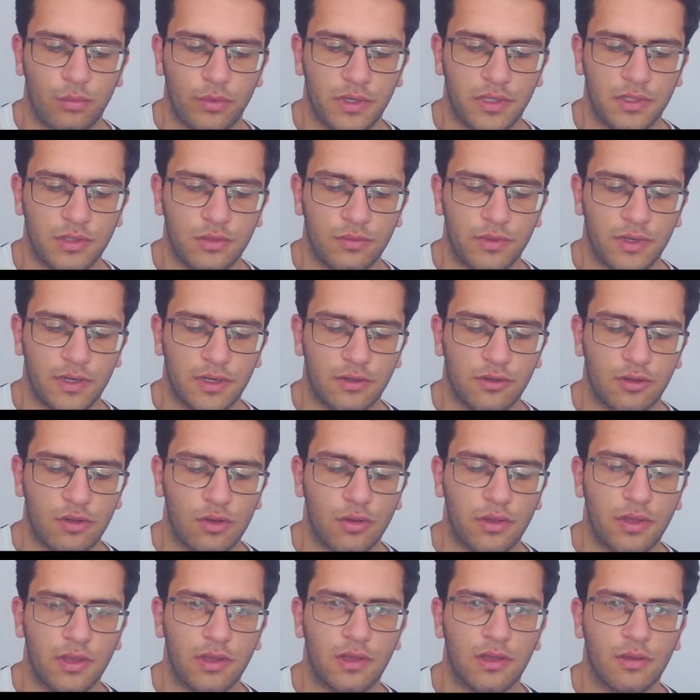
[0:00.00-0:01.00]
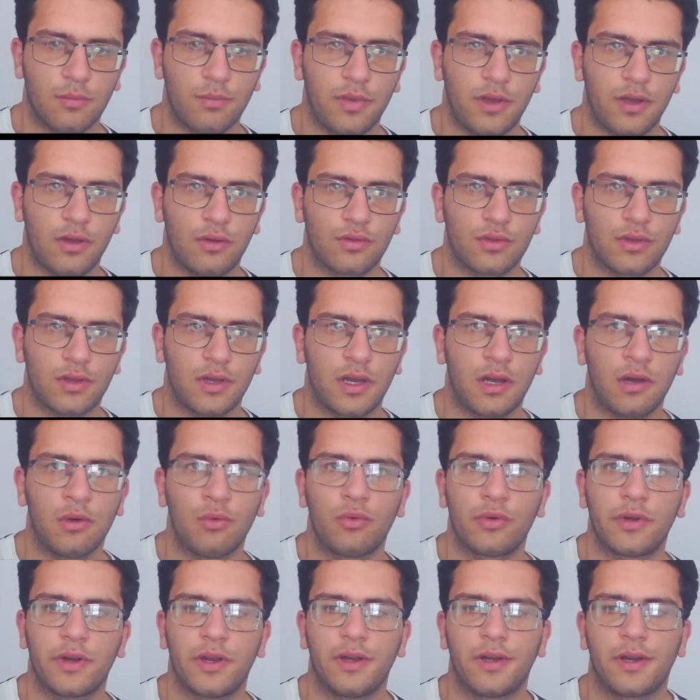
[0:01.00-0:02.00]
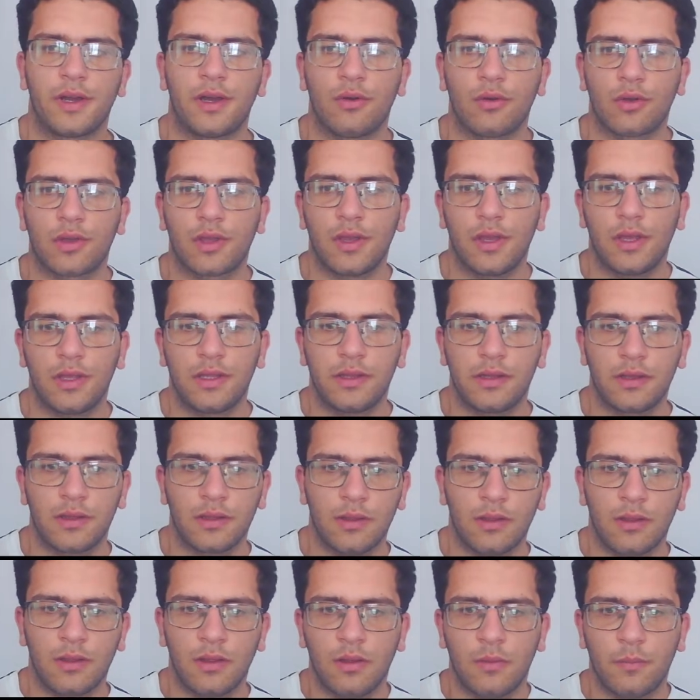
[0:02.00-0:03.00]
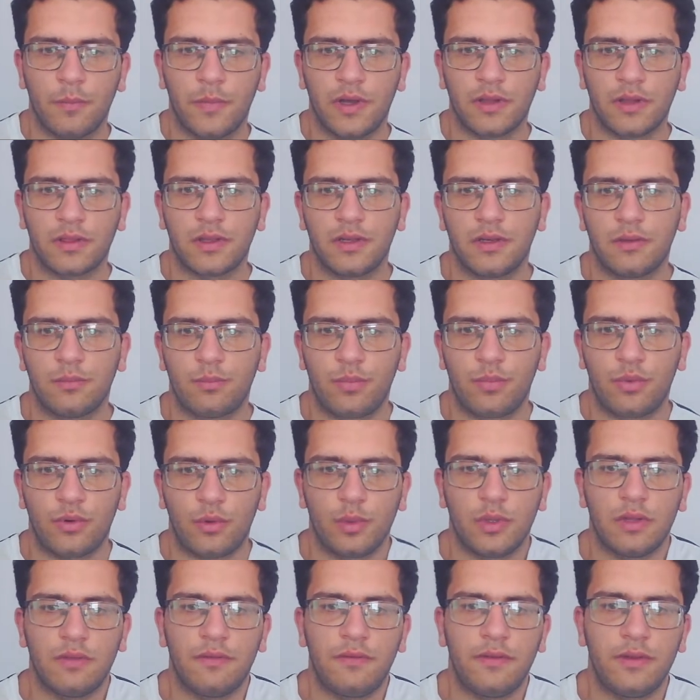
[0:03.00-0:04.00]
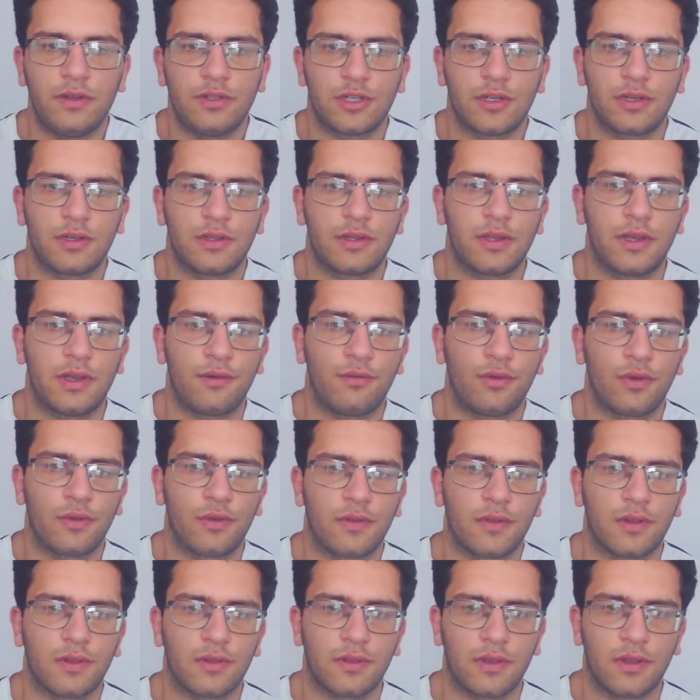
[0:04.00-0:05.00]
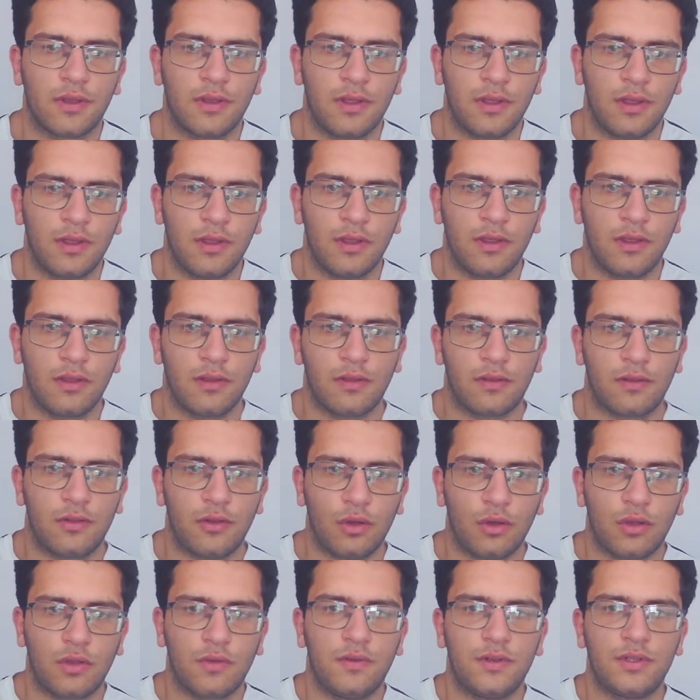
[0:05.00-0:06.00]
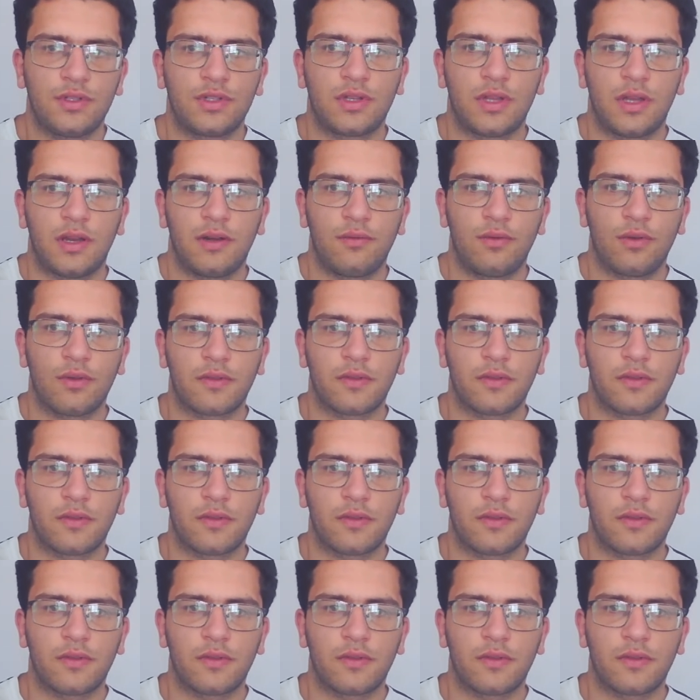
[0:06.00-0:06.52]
which we are talking about our era, okay? But in Bobby Fischer, there wasn't Stockfish, there